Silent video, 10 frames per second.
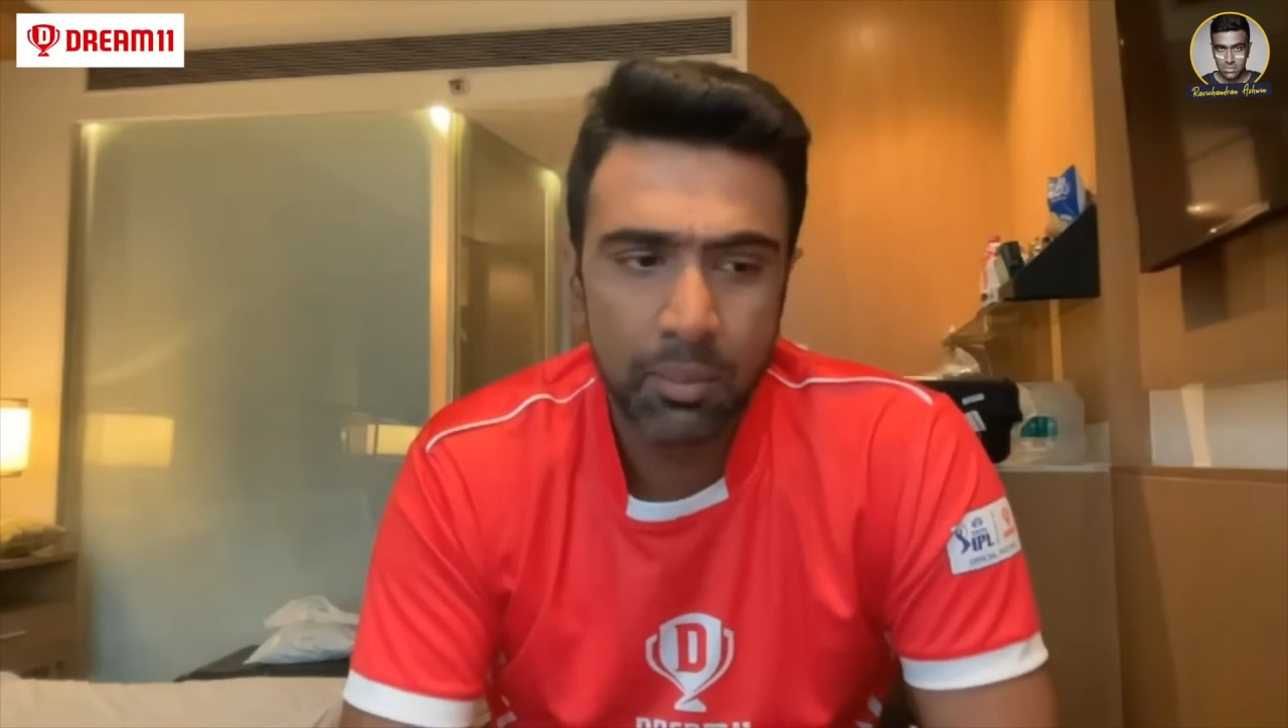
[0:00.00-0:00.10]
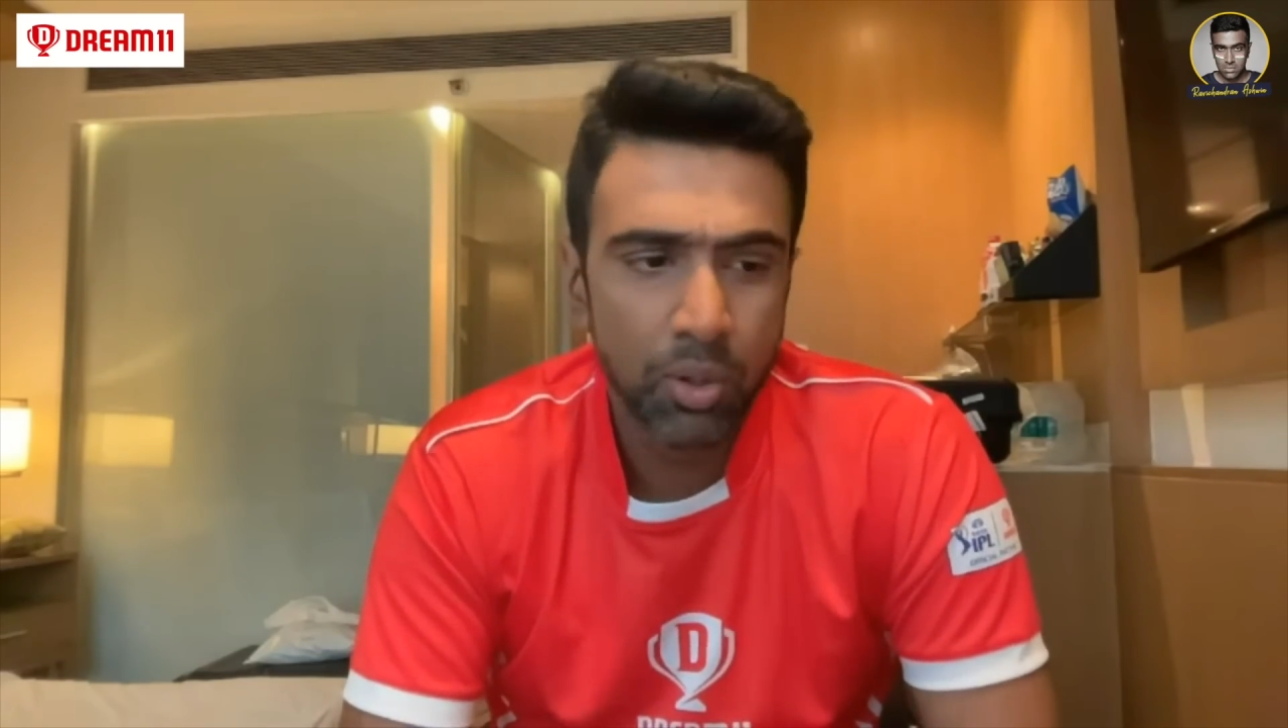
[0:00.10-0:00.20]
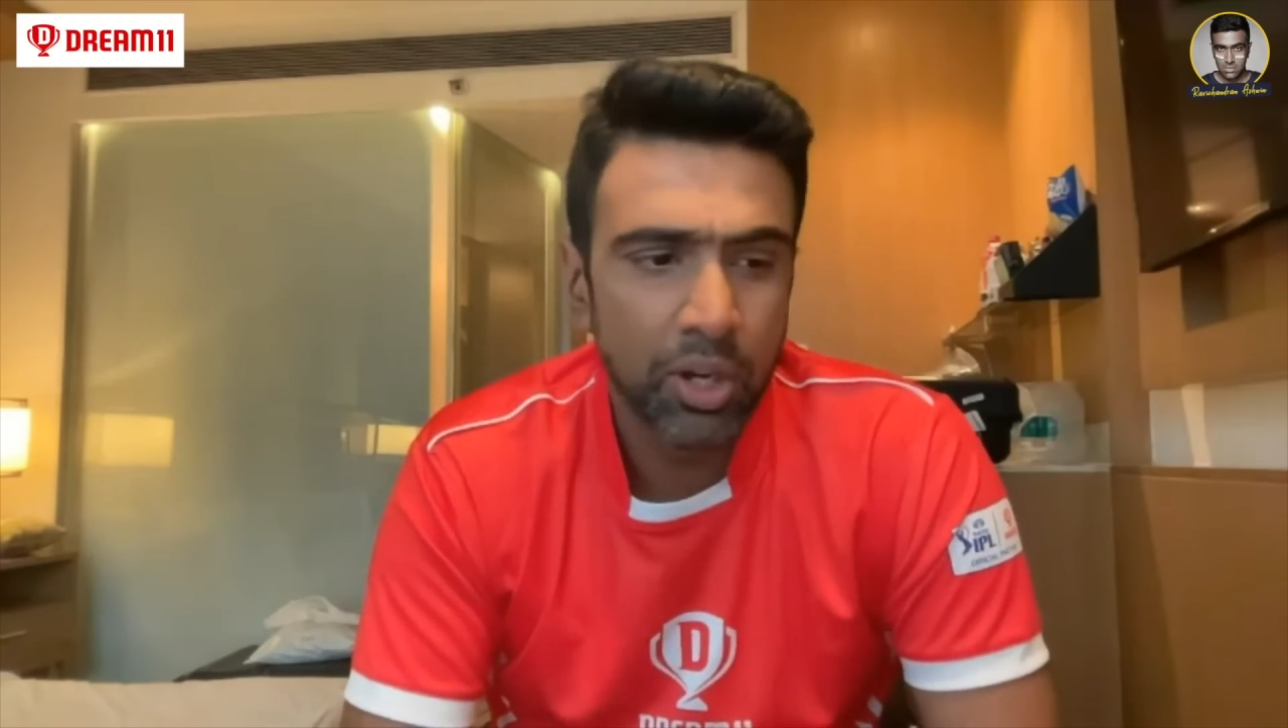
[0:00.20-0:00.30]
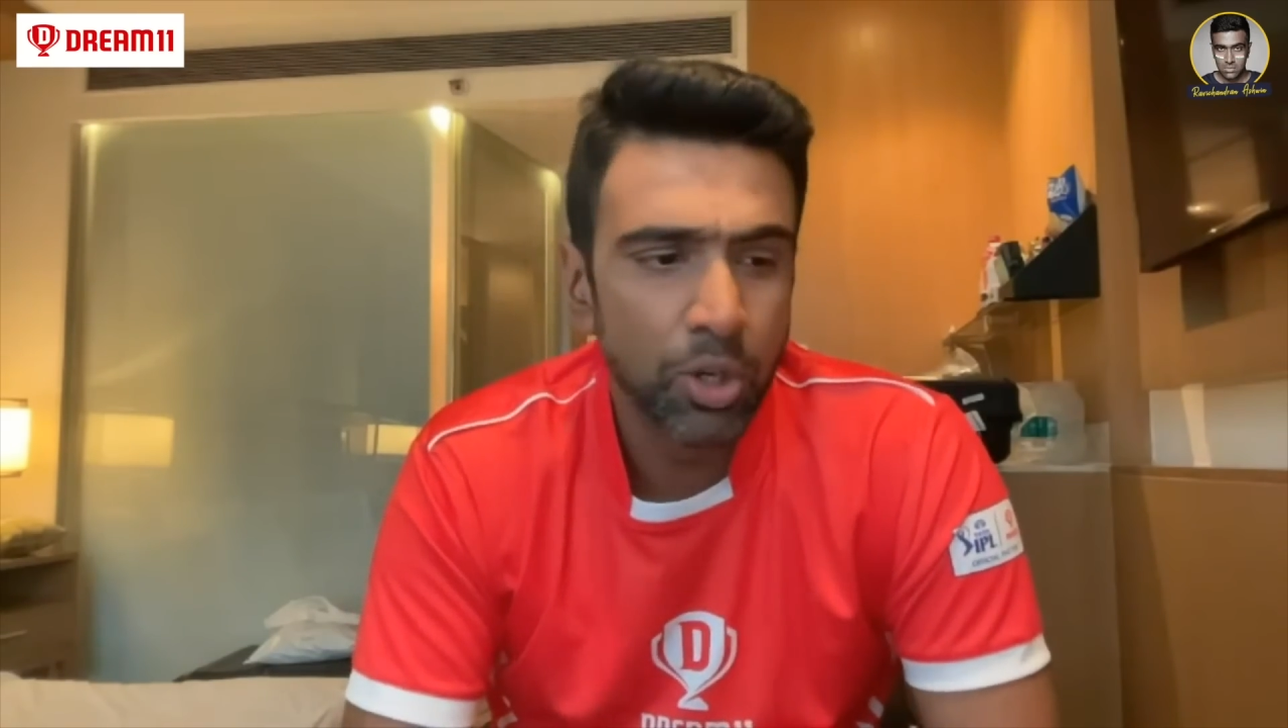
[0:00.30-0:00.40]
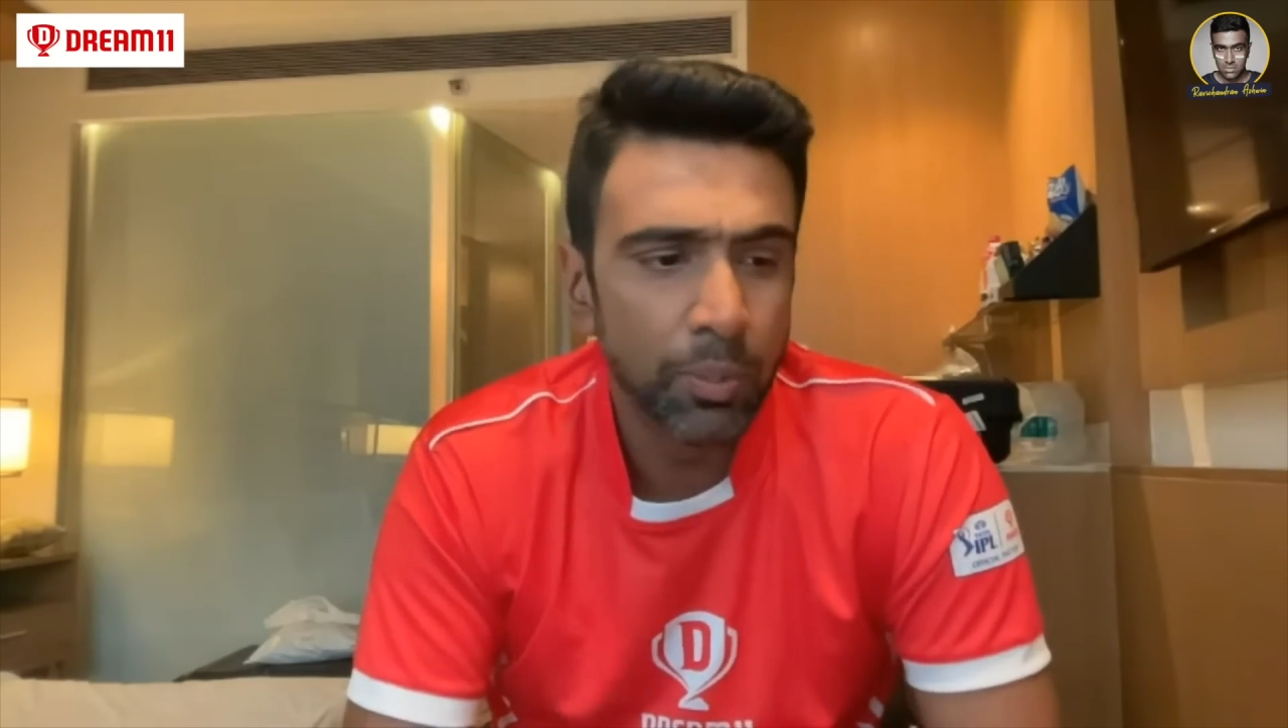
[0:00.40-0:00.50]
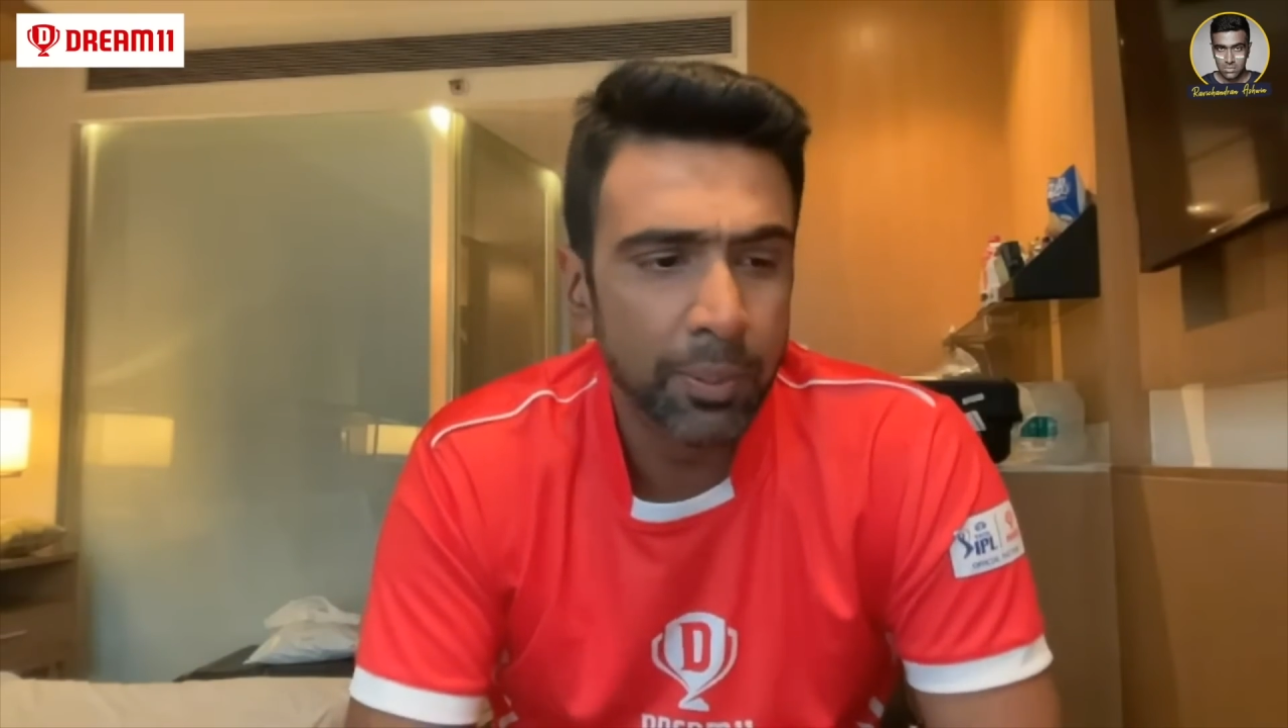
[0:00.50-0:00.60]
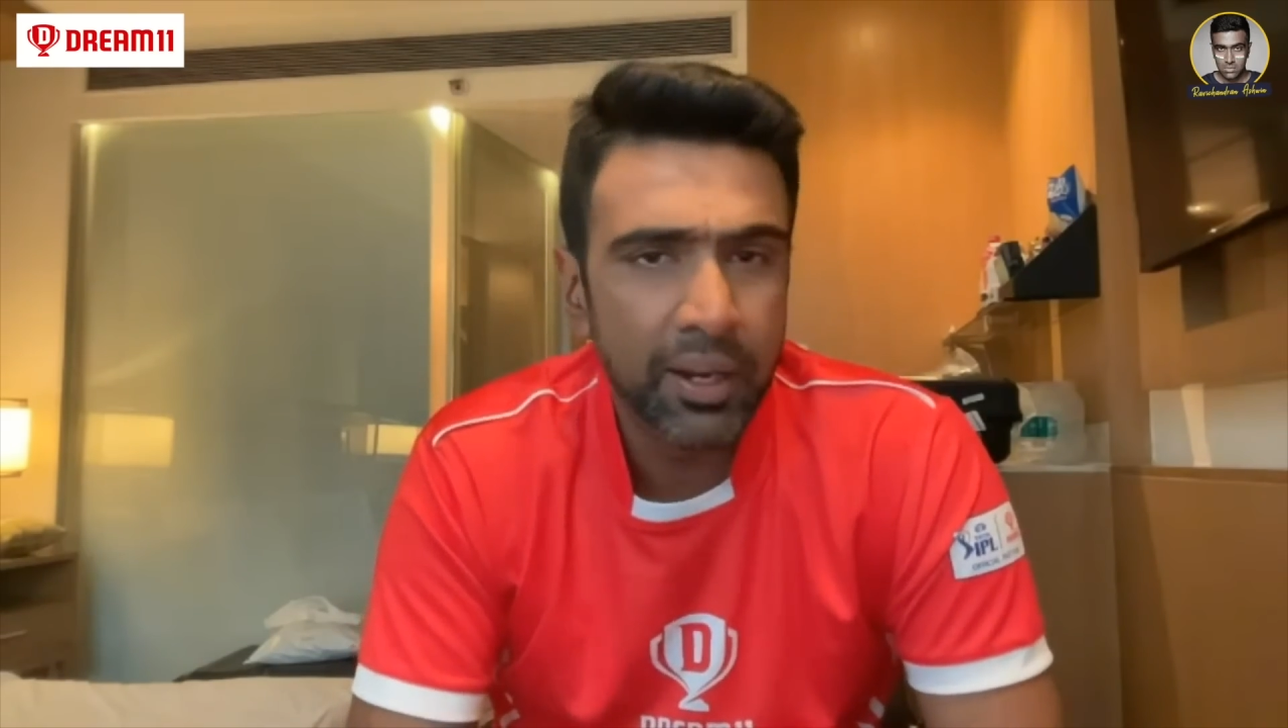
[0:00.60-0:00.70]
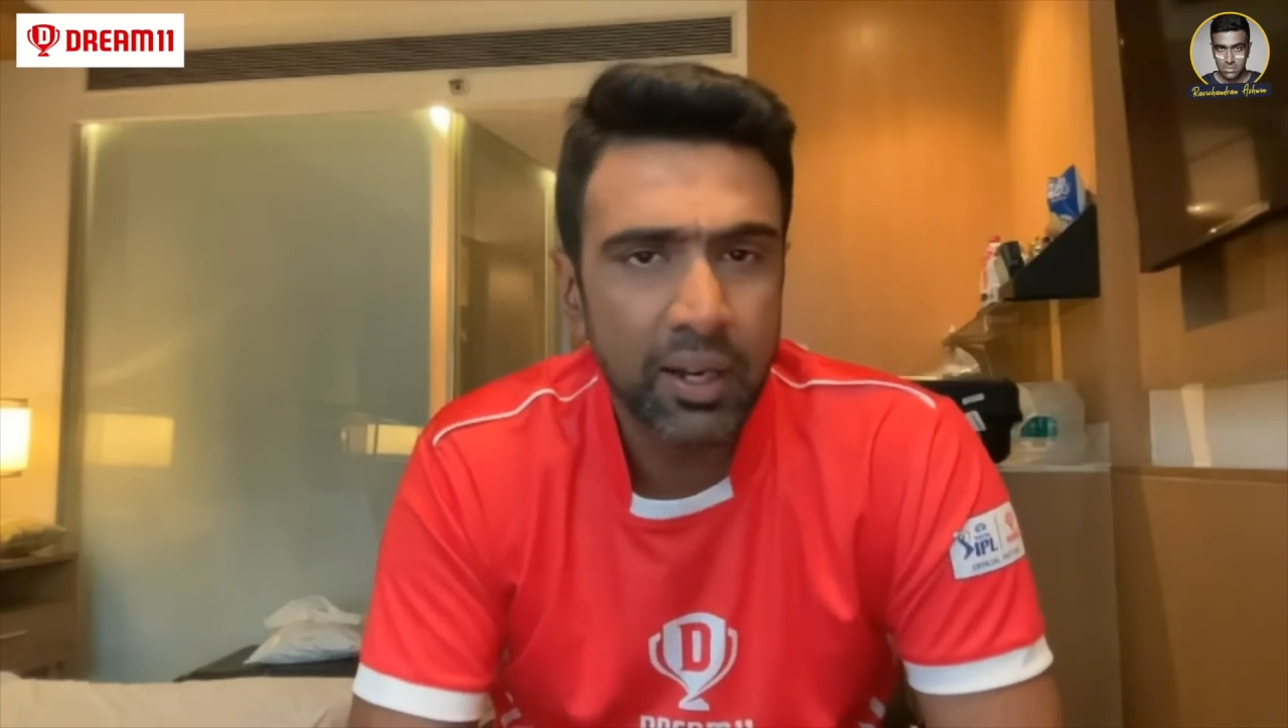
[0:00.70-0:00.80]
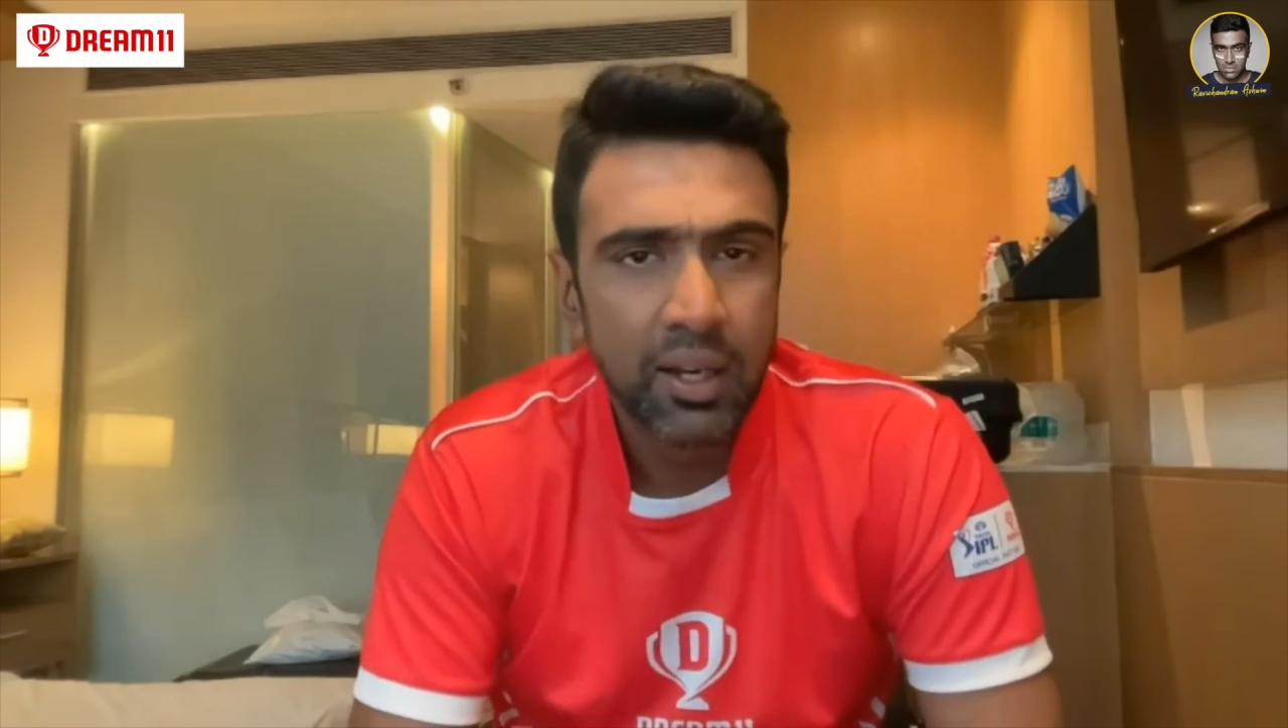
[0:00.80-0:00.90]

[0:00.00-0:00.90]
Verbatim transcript: looking to pick.